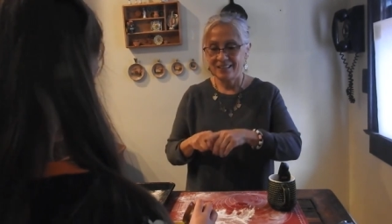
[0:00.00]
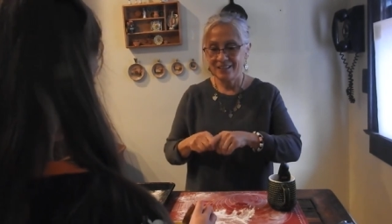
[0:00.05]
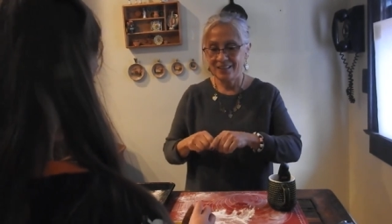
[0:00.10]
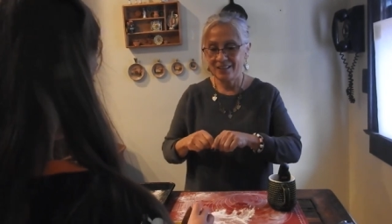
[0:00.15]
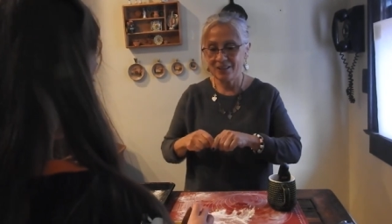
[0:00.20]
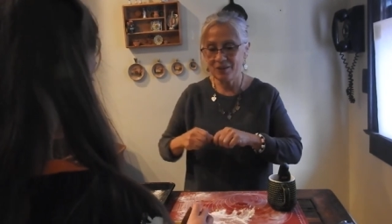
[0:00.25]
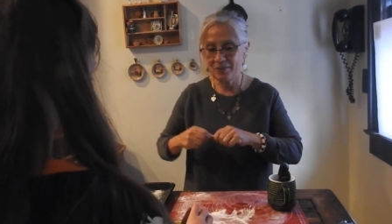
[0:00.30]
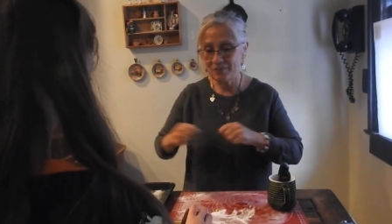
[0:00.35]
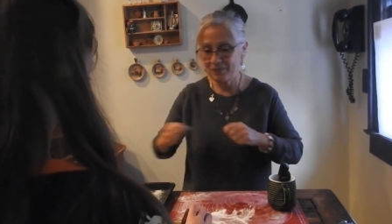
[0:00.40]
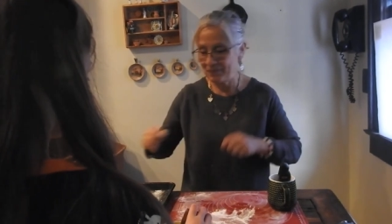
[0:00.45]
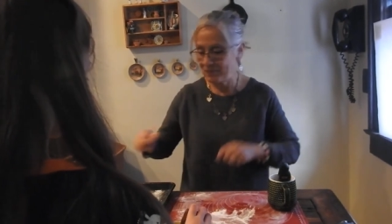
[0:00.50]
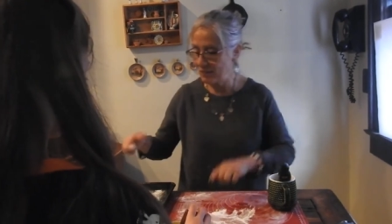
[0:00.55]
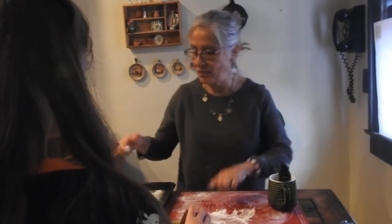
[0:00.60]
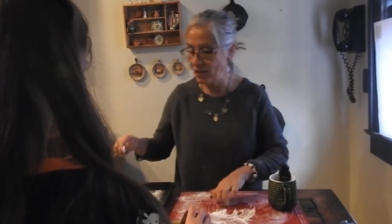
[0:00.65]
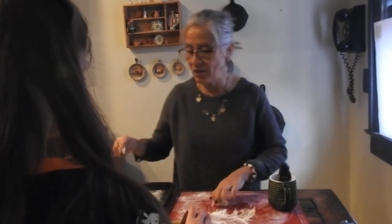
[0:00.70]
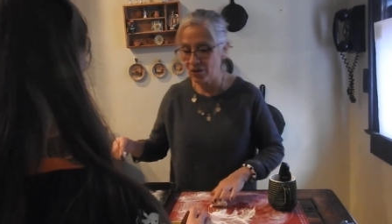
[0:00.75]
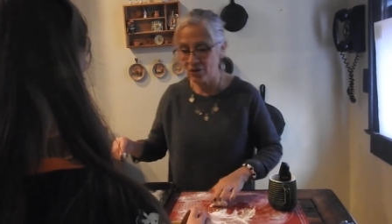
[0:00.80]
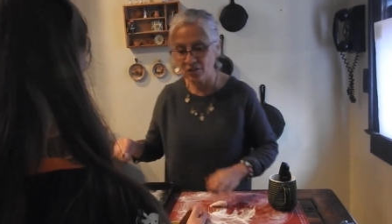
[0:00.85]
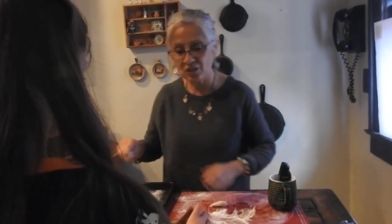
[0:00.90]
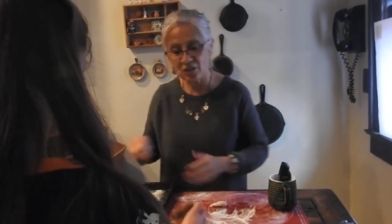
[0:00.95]
Oh,
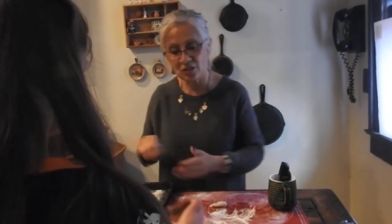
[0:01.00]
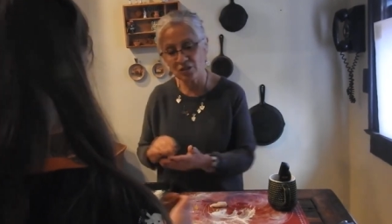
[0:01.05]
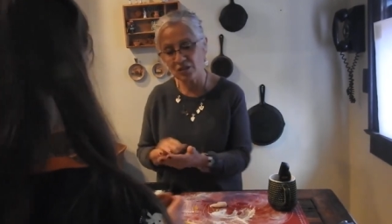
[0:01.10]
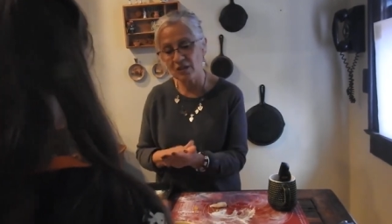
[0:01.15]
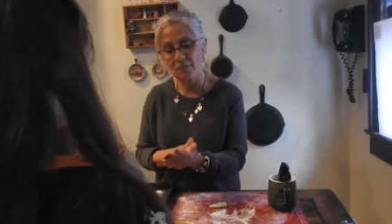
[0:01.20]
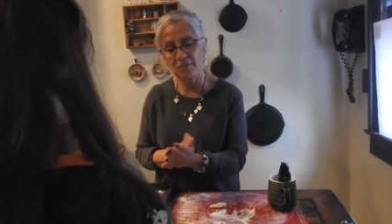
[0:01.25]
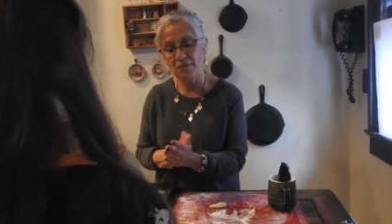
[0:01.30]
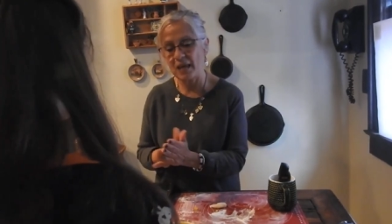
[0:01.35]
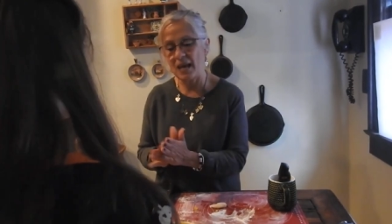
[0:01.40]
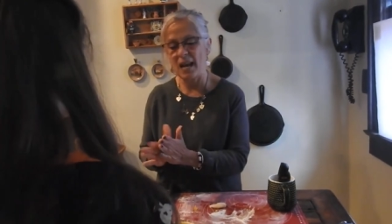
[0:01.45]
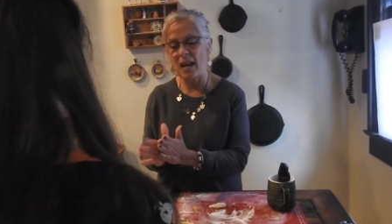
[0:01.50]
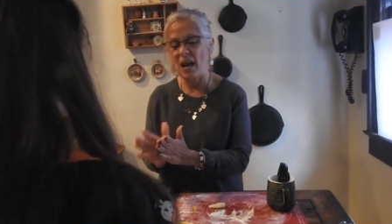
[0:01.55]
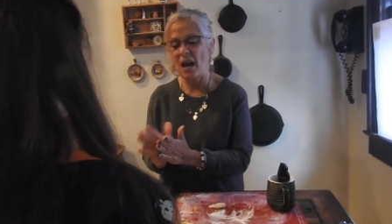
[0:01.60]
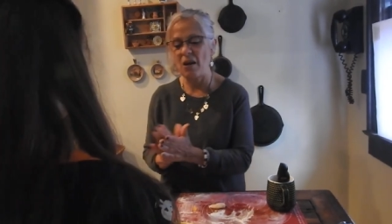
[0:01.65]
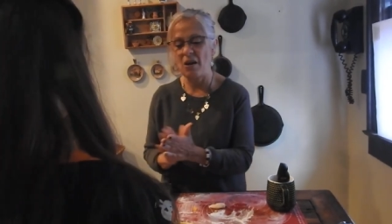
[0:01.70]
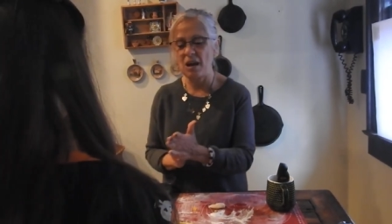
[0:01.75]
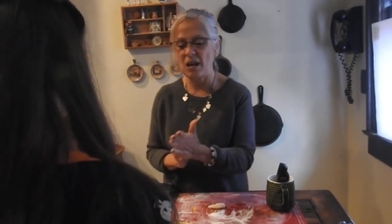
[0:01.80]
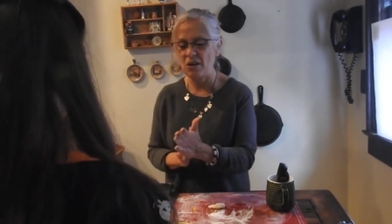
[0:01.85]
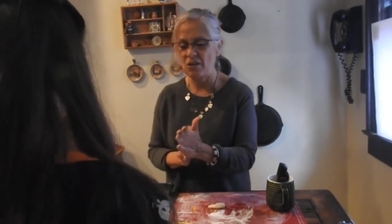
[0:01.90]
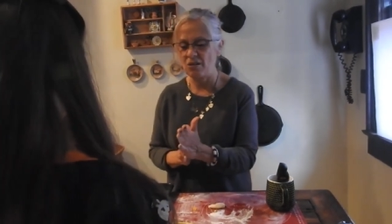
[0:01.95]
no, don't dump that
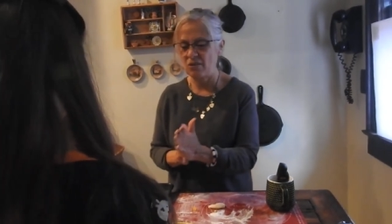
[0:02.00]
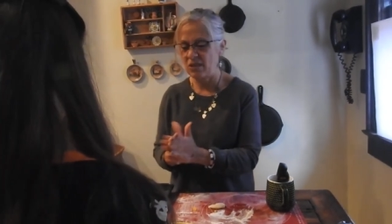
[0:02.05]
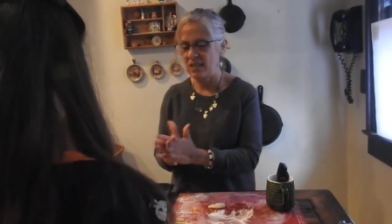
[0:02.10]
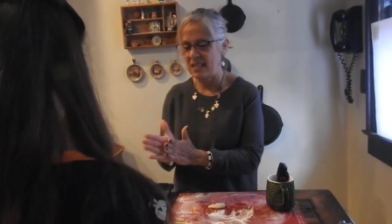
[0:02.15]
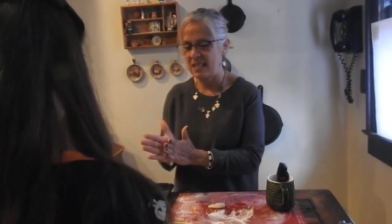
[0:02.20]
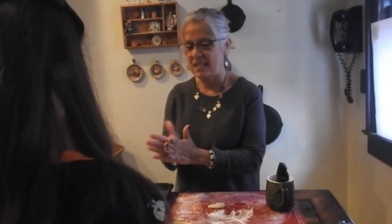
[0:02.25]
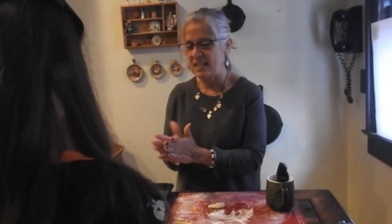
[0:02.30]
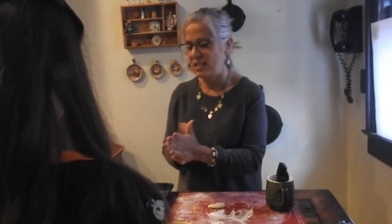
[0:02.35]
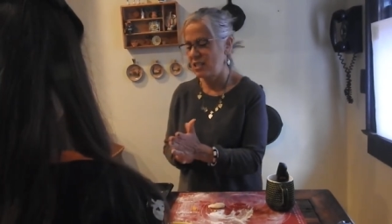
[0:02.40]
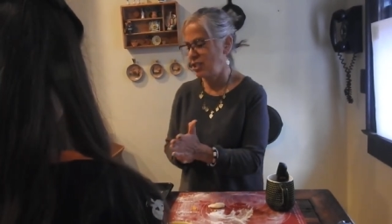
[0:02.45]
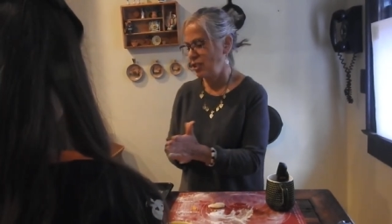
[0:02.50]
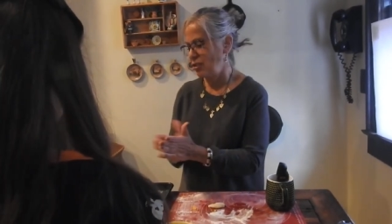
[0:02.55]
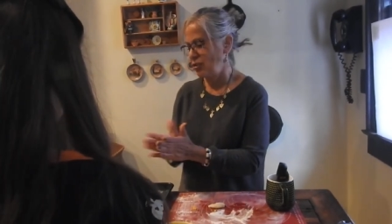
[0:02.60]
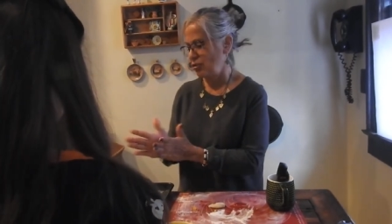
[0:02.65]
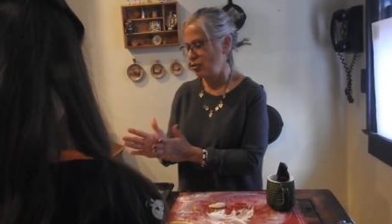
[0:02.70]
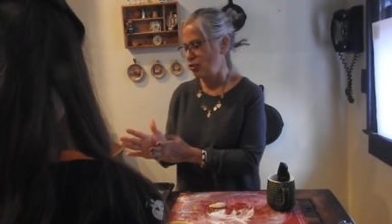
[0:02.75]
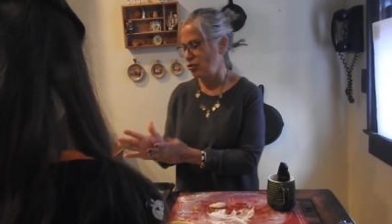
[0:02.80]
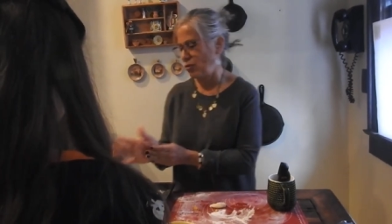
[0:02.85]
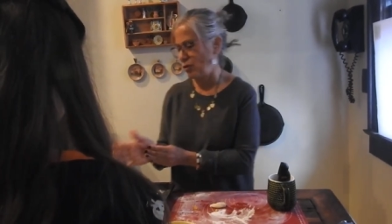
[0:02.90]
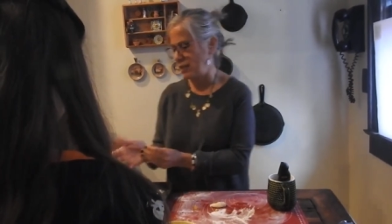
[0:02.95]
out. I don't think that's a
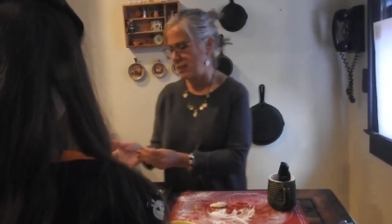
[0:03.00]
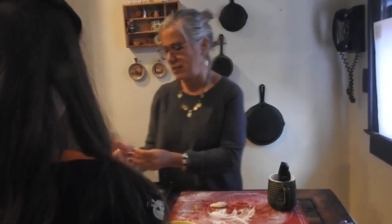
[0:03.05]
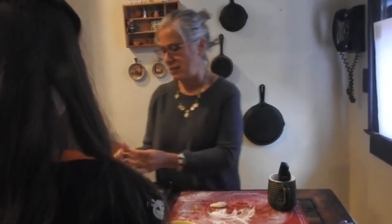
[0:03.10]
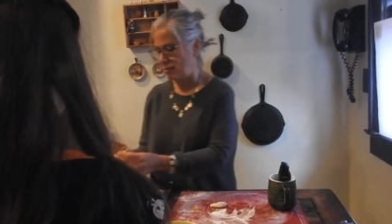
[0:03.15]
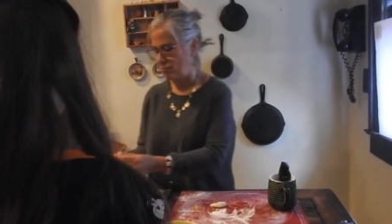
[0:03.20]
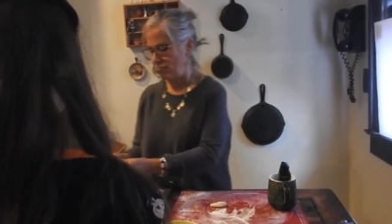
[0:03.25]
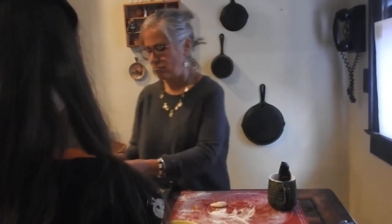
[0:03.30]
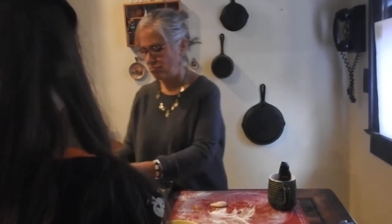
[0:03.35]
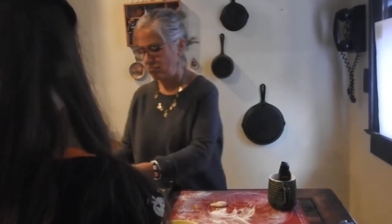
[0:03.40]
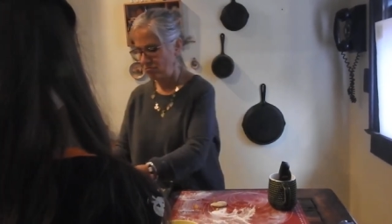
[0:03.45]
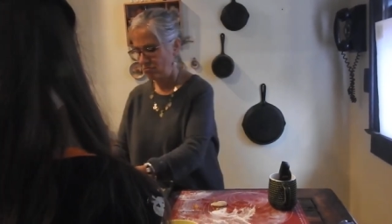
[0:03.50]
good choice.